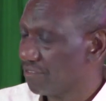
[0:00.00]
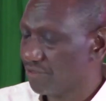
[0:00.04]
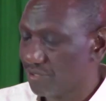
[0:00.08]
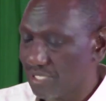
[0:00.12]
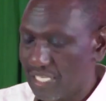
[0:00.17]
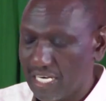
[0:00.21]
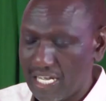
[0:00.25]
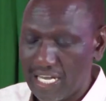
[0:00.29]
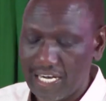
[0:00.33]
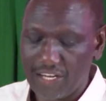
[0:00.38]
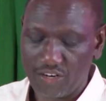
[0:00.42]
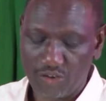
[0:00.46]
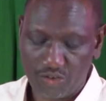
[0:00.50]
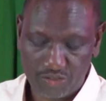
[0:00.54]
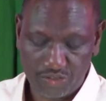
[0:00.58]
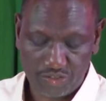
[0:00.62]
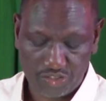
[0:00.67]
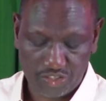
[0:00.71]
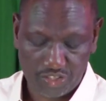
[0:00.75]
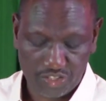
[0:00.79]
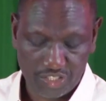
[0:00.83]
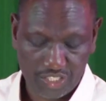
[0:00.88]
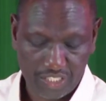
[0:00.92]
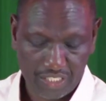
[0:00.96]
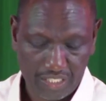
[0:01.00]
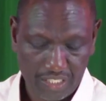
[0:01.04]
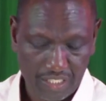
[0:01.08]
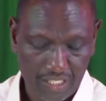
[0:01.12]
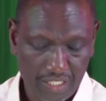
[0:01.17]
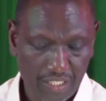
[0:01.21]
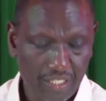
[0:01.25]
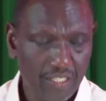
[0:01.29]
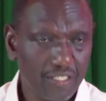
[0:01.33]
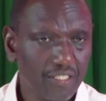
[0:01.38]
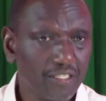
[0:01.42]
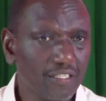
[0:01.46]
when I launched
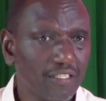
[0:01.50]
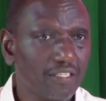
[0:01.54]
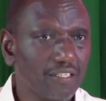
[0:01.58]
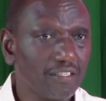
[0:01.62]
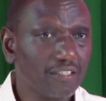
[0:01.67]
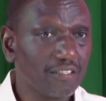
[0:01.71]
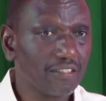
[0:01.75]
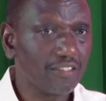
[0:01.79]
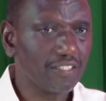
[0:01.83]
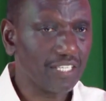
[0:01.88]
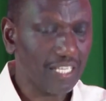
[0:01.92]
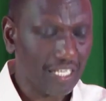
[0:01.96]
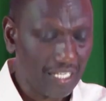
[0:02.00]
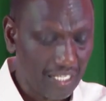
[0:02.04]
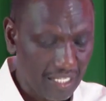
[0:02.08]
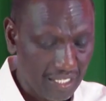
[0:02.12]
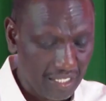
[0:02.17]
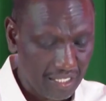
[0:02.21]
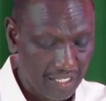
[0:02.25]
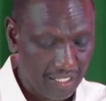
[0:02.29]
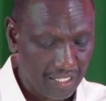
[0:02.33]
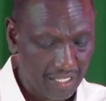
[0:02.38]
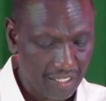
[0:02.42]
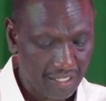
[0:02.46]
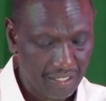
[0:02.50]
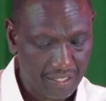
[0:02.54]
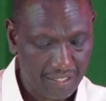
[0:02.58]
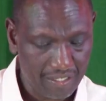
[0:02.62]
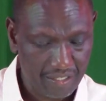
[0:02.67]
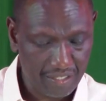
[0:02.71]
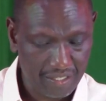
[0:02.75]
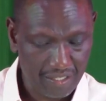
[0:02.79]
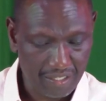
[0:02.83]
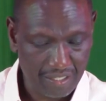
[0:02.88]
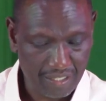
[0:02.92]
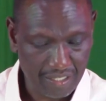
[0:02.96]
the
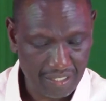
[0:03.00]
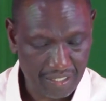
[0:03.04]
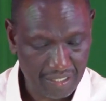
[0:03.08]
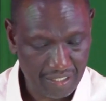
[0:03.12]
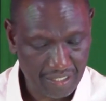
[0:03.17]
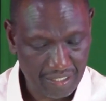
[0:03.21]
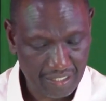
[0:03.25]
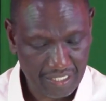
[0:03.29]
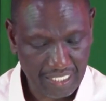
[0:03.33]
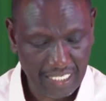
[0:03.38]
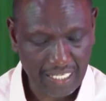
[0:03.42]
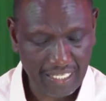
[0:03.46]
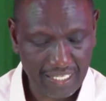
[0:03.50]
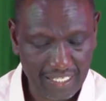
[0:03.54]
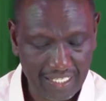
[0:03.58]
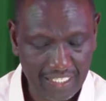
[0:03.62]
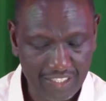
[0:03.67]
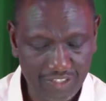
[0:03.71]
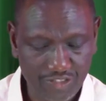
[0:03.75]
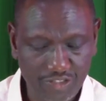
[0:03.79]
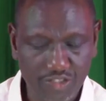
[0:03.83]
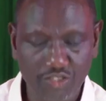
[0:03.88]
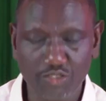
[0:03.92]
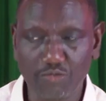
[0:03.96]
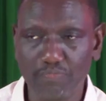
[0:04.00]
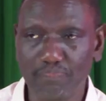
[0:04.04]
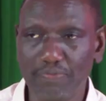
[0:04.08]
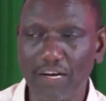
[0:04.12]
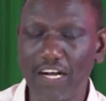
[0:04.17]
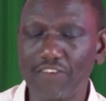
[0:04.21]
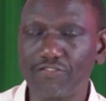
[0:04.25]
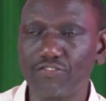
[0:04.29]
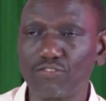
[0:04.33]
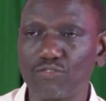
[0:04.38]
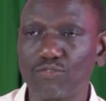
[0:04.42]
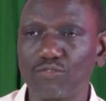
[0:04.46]
KNS
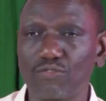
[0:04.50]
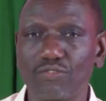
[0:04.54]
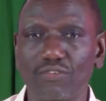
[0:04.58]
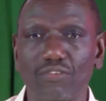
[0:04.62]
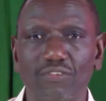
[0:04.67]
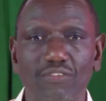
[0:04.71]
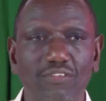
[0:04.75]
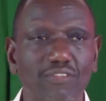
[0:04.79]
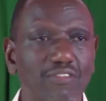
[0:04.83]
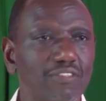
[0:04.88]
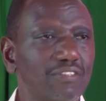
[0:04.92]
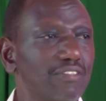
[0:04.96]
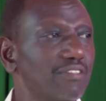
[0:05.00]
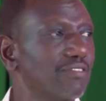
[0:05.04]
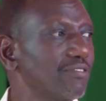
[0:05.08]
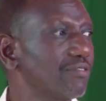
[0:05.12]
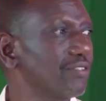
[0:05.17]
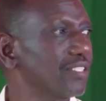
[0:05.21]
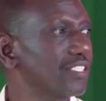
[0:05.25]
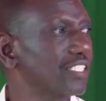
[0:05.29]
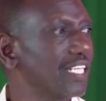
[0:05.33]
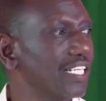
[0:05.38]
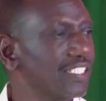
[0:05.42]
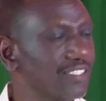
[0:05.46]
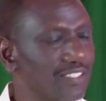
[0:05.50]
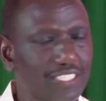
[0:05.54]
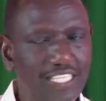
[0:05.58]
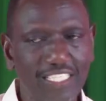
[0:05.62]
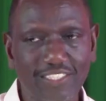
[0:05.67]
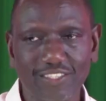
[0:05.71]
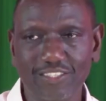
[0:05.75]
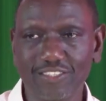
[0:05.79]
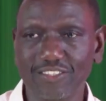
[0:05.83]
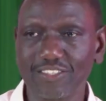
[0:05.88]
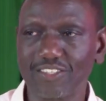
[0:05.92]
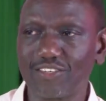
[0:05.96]
Shupavu, which has
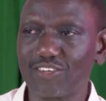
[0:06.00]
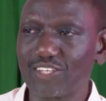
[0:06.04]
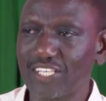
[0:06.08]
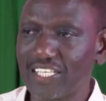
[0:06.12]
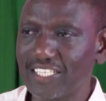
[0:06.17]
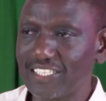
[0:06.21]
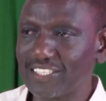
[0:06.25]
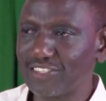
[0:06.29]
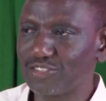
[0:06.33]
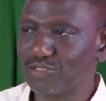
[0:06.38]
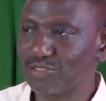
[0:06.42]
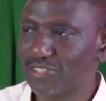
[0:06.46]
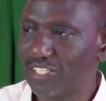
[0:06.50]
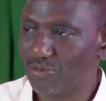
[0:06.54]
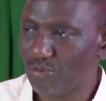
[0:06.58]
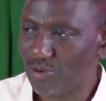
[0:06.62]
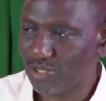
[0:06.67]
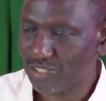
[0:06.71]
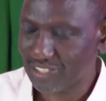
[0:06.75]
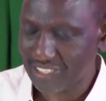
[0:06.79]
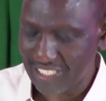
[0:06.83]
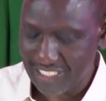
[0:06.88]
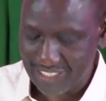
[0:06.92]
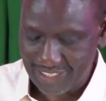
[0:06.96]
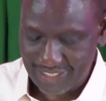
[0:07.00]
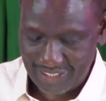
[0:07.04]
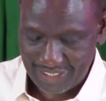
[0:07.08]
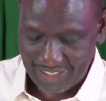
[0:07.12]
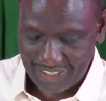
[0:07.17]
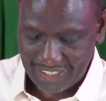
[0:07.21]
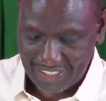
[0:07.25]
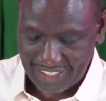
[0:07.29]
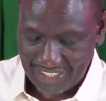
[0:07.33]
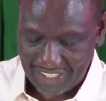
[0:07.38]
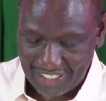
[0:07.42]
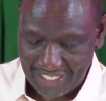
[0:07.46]
just gotten into the waters
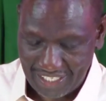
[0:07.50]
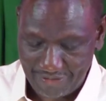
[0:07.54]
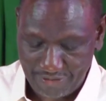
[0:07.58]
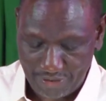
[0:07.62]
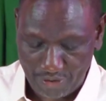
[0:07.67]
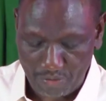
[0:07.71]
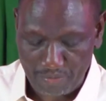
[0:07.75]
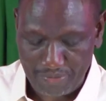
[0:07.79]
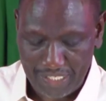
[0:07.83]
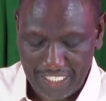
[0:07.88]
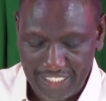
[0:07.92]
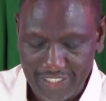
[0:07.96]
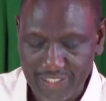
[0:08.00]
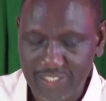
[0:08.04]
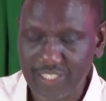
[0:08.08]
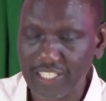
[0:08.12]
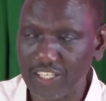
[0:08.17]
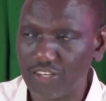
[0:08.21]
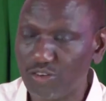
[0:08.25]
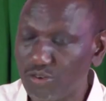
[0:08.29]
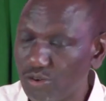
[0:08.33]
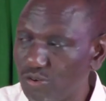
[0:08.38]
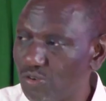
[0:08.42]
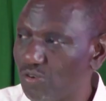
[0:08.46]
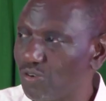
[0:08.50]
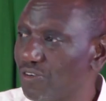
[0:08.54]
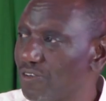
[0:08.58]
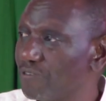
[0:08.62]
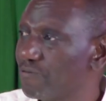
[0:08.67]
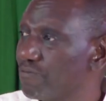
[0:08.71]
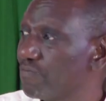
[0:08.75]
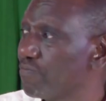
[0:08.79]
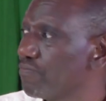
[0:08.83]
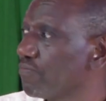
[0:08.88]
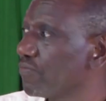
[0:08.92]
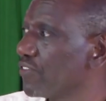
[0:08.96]
a few minutes ago.
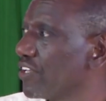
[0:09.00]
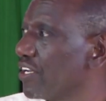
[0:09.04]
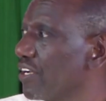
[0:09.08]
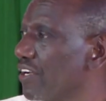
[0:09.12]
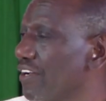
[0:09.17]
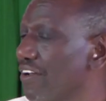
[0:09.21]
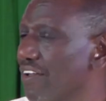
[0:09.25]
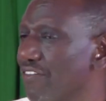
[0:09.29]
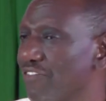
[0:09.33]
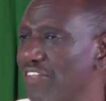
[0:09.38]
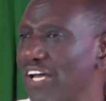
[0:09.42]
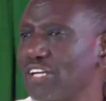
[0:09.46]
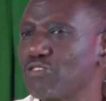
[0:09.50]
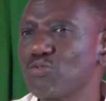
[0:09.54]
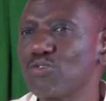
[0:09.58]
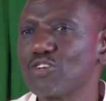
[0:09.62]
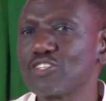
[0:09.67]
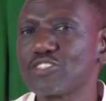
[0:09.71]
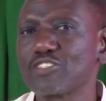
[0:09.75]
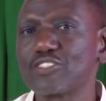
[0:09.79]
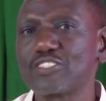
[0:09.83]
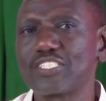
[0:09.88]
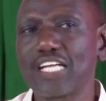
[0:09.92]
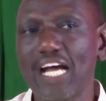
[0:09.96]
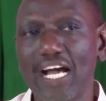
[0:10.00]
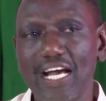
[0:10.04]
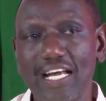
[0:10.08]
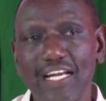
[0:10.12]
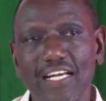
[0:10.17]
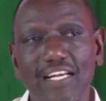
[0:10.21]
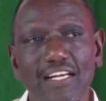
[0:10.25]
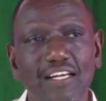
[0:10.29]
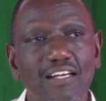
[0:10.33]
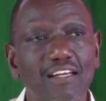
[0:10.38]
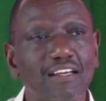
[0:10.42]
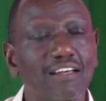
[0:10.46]
That was
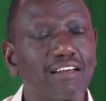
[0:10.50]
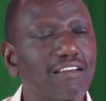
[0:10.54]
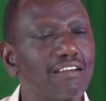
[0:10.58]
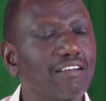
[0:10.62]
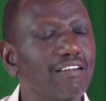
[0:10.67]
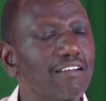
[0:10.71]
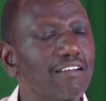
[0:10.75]
done